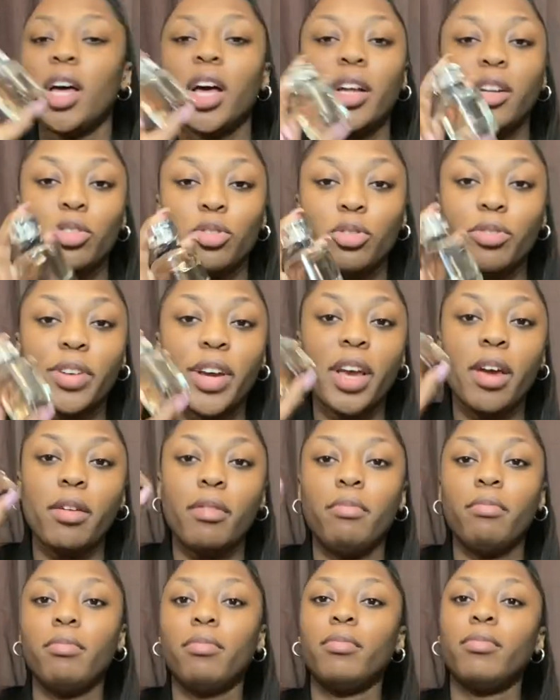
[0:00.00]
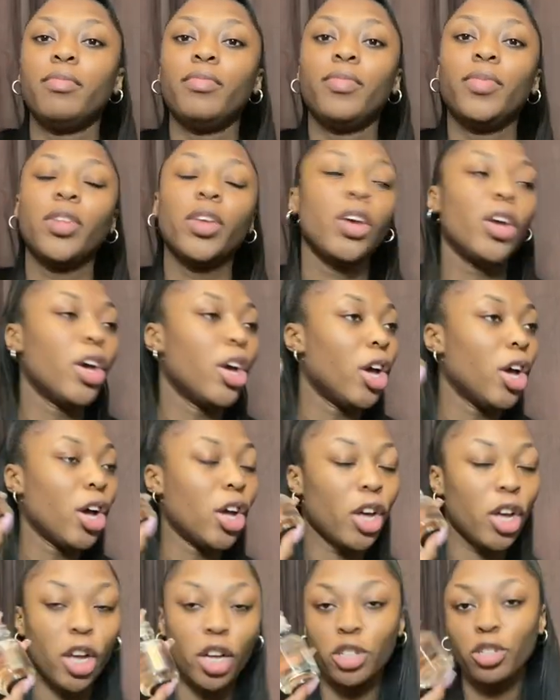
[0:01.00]
Adore it.
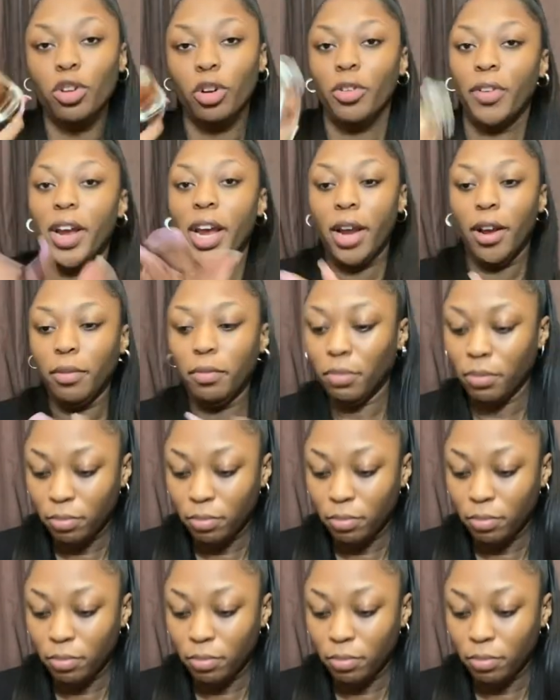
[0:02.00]
Adore it.